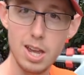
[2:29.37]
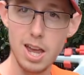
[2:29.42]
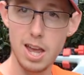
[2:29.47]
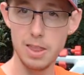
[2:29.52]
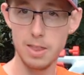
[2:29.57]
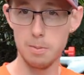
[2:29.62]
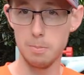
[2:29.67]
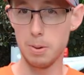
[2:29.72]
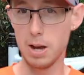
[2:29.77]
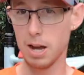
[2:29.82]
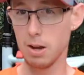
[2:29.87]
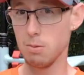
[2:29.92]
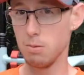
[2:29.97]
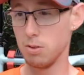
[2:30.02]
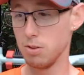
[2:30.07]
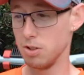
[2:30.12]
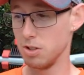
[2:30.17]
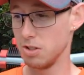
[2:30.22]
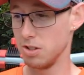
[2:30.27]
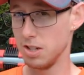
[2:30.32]
and the back
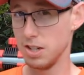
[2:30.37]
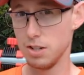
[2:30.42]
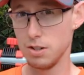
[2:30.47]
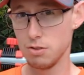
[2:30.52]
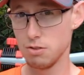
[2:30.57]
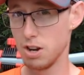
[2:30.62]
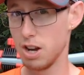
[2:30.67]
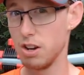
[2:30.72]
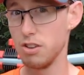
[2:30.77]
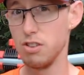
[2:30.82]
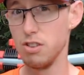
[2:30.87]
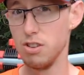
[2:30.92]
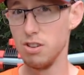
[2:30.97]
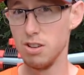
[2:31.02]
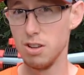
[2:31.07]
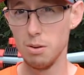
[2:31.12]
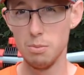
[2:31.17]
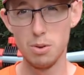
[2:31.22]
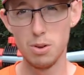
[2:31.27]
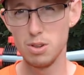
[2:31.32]
one just needs traction.
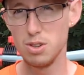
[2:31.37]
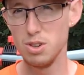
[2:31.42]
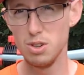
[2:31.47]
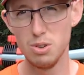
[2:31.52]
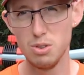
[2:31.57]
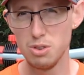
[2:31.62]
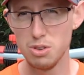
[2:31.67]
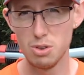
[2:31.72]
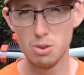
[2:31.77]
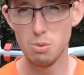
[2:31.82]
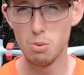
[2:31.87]
I'm not too sure